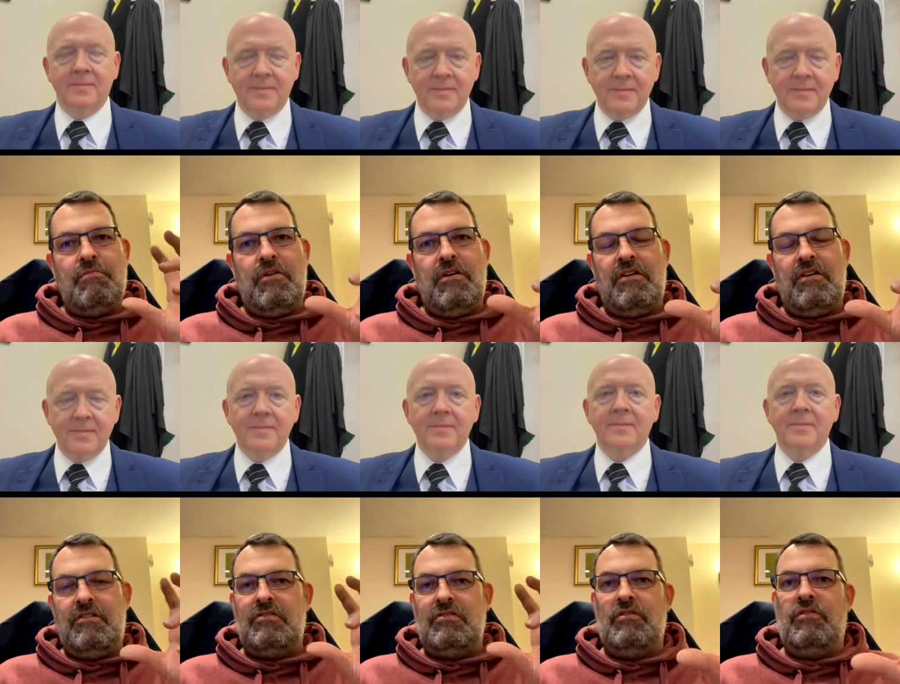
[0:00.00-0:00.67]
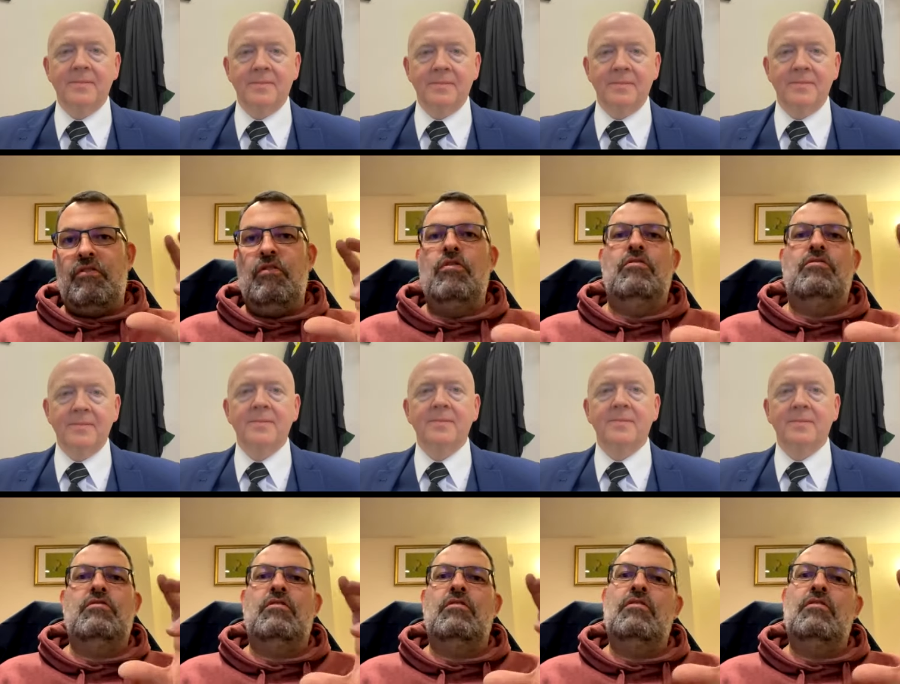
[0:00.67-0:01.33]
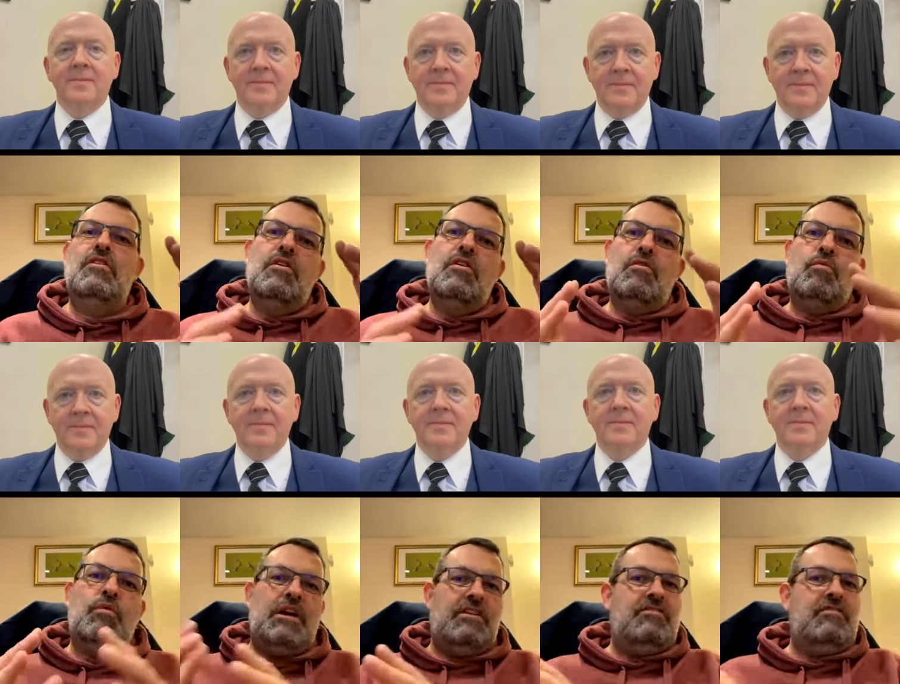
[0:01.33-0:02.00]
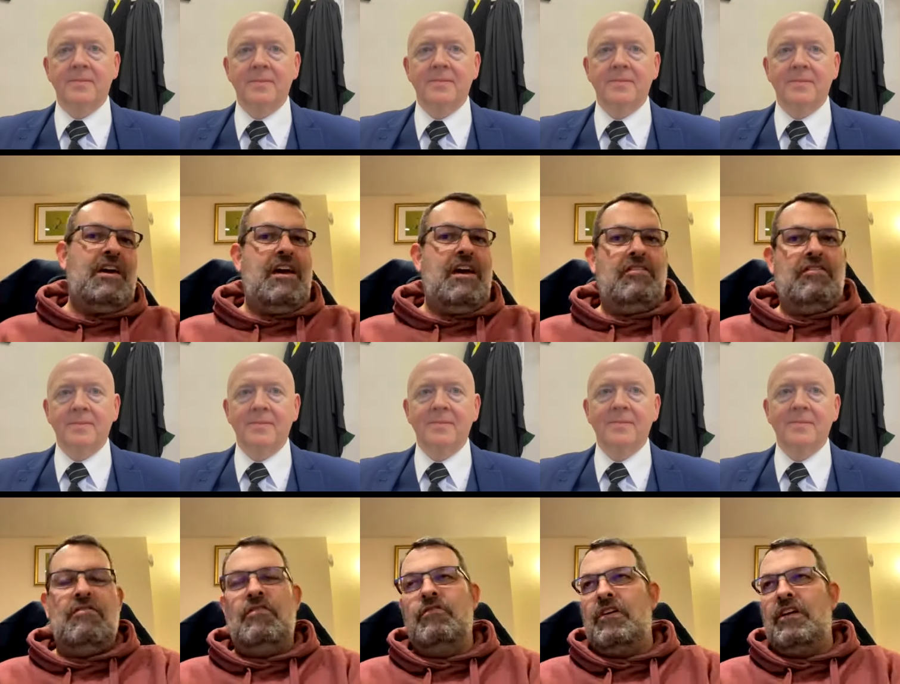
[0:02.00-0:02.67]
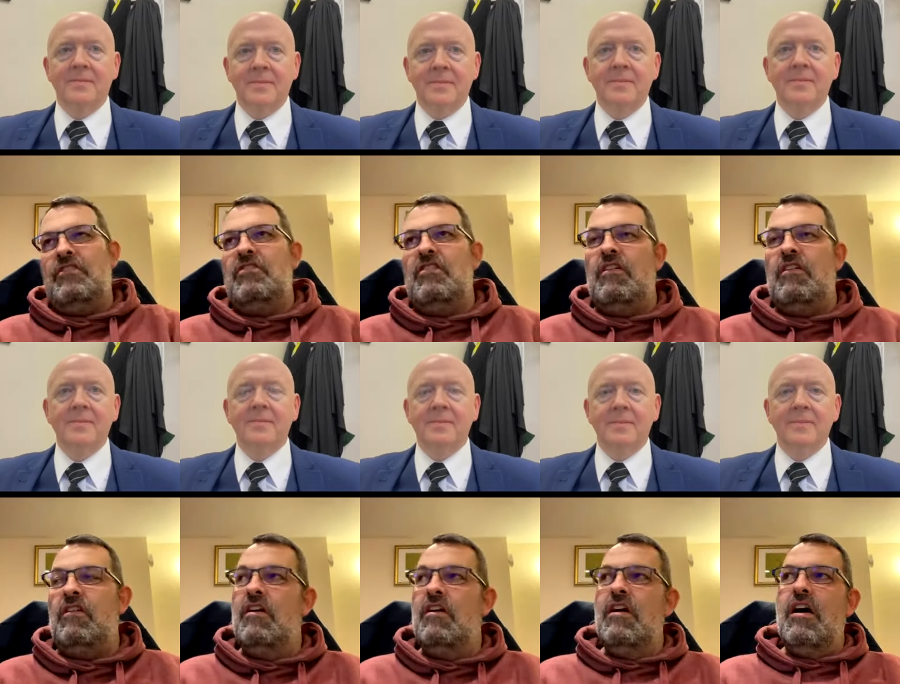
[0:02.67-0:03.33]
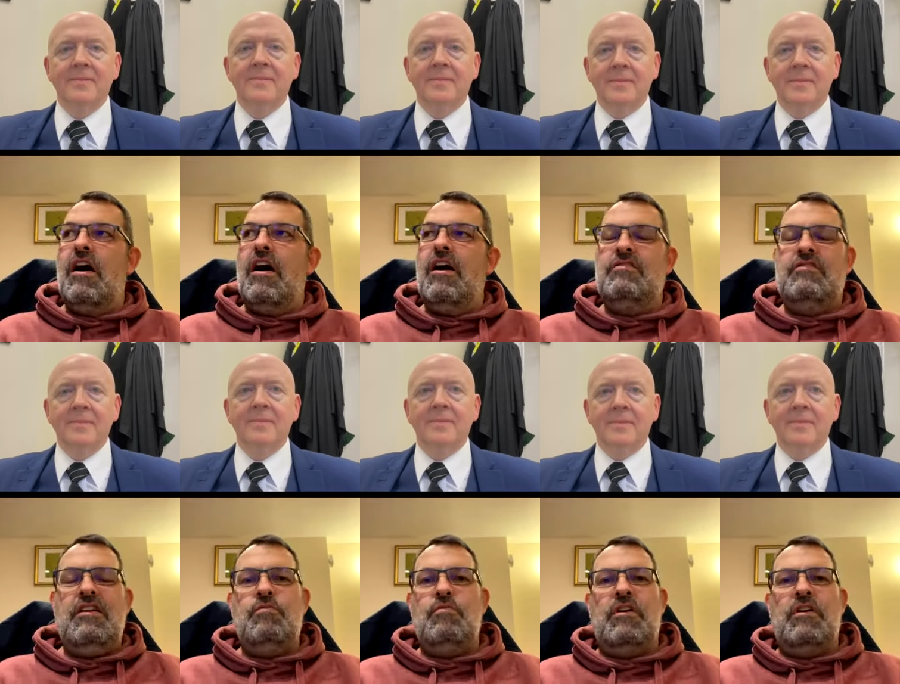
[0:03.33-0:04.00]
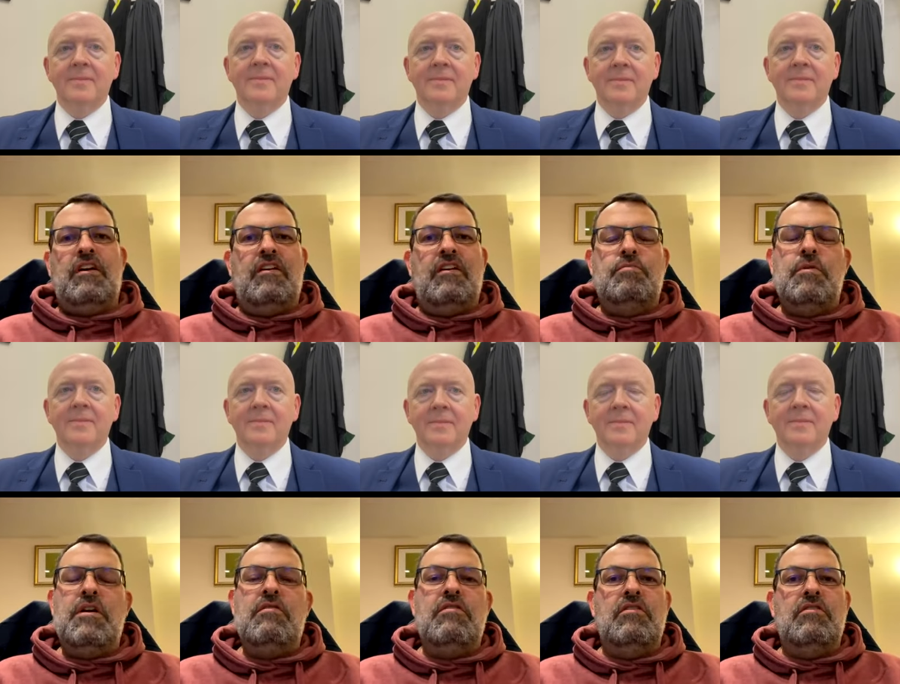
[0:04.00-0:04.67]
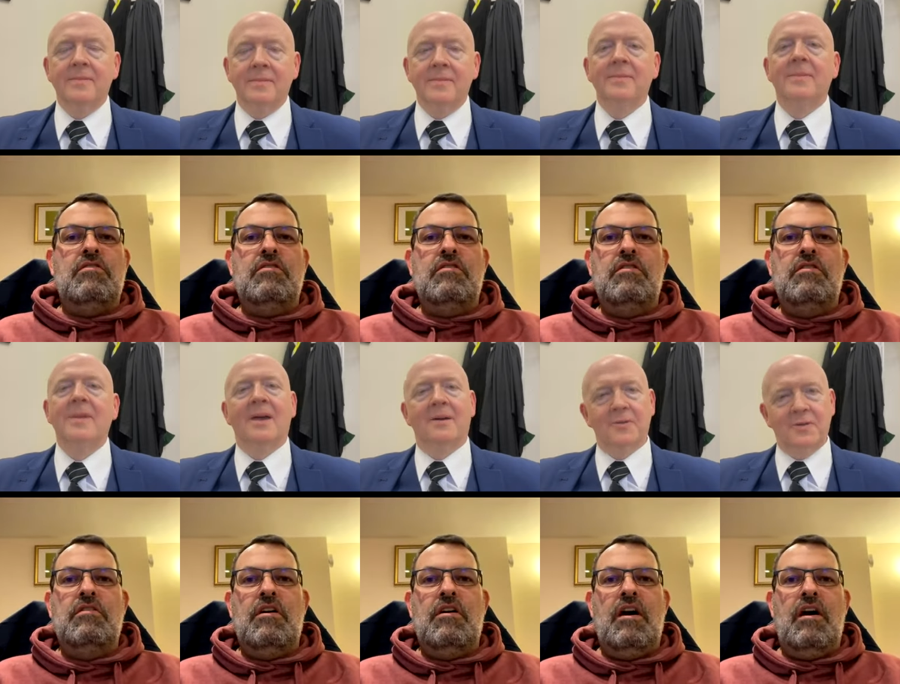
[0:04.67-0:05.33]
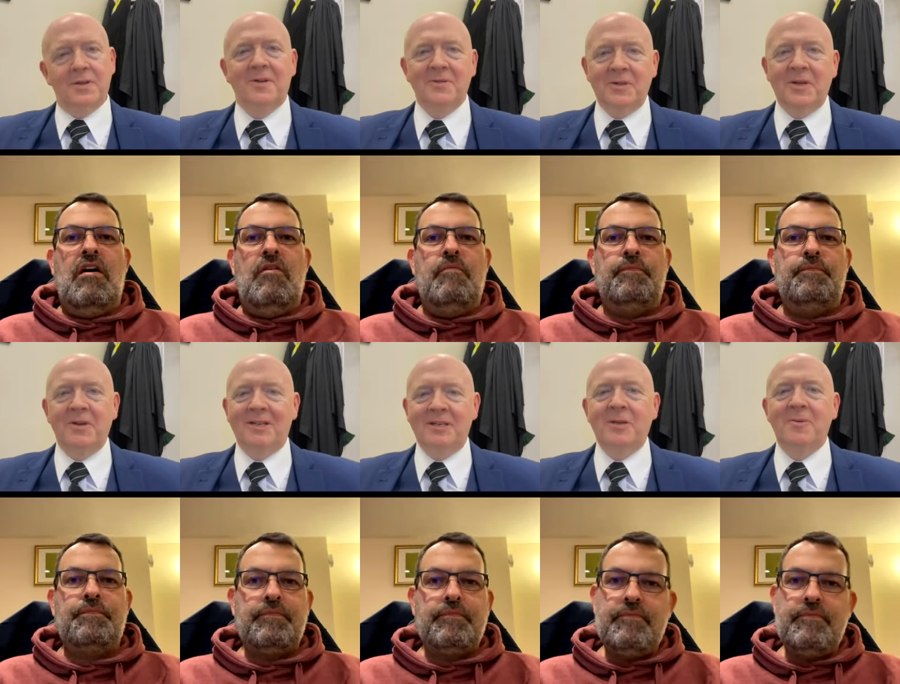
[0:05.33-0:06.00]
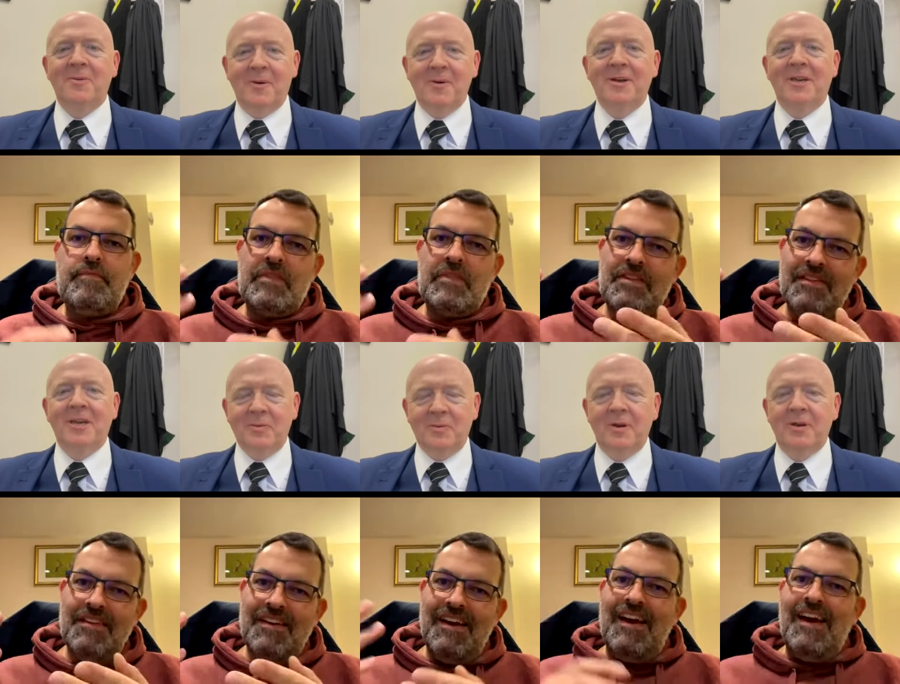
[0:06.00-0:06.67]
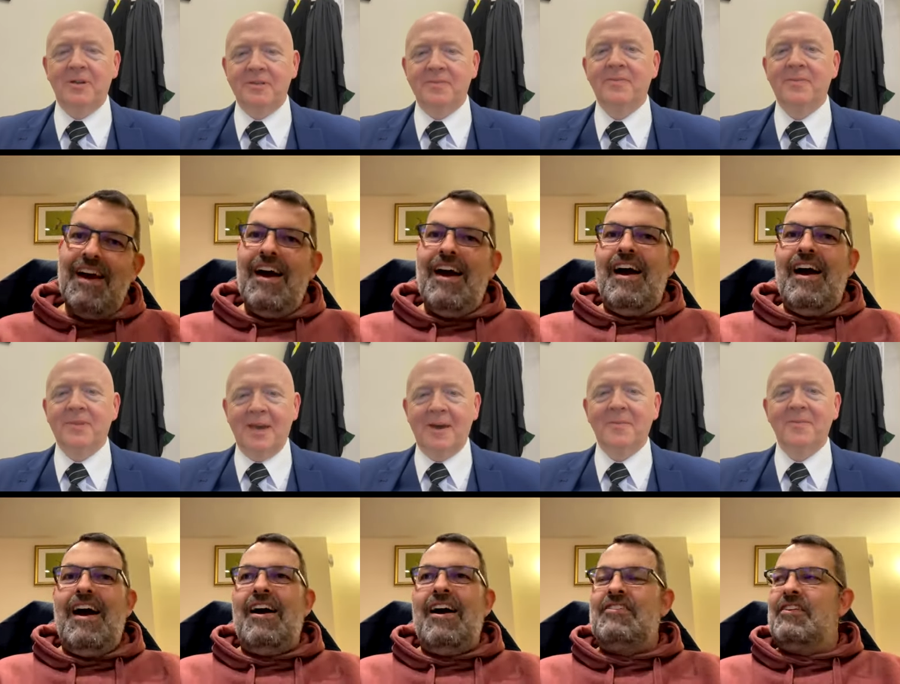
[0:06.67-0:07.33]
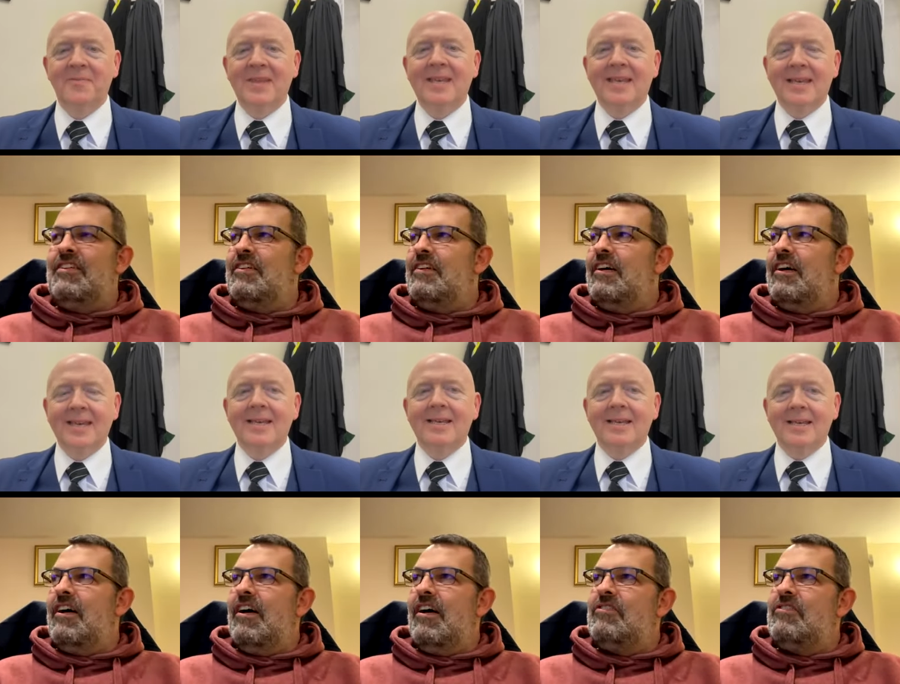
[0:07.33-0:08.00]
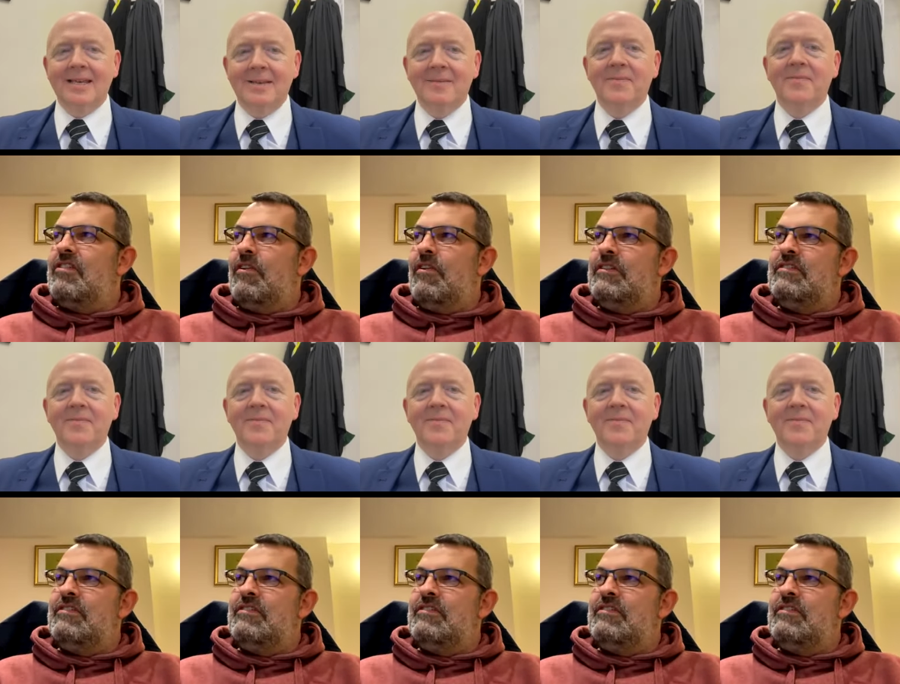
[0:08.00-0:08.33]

Speaker 1: my sort of thoughts on which sector of engineering. I did work experience. I was
Speaker 2: going to ask you about work experience.
Speaker 1: Yeah. I did. So I